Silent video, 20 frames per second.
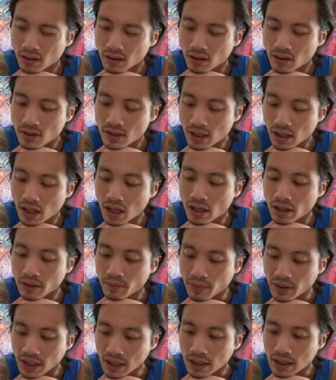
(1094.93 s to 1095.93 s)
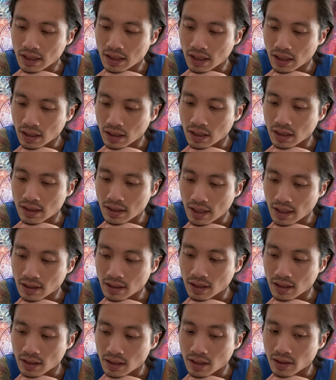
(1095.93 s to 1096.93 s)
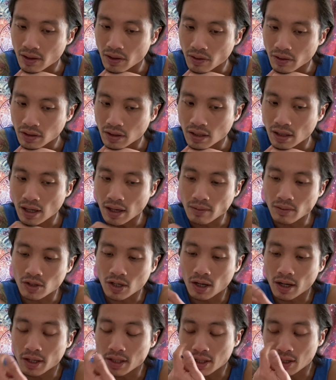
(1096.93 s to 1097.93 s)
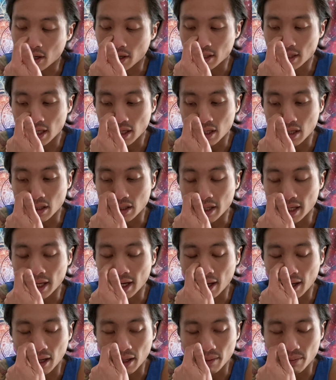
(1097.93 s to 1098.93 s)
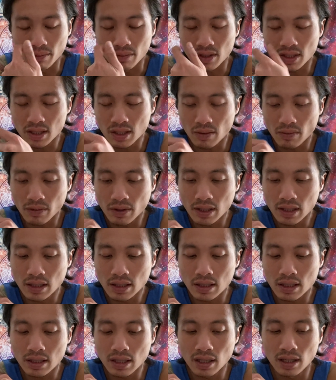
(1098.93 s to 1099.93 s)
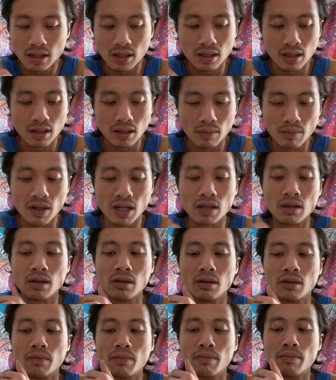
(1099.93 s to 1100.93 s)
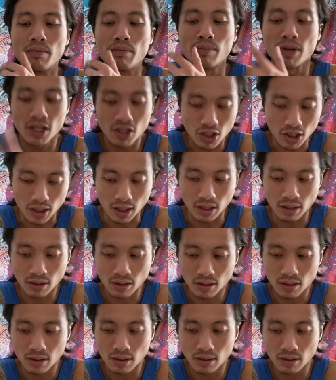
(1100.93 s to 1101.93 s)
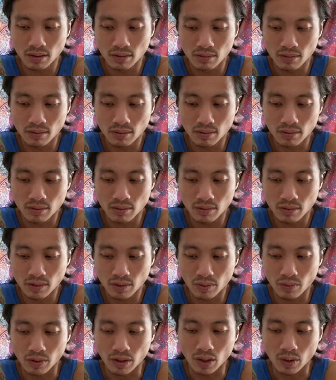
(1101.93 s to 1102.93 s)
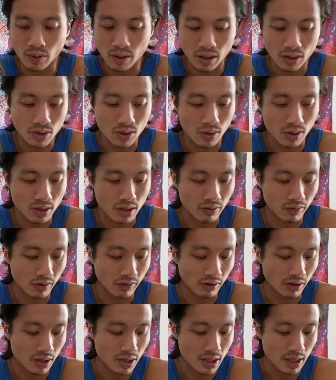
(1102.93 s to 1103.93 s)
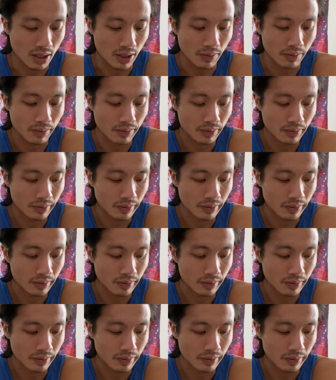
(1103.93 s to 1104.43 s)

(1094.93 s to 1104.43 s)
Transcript: there's a lot of bees in the sentence that I'm trying to articulate. Um, someone's being bitchy with the Queen of Swords in reverse here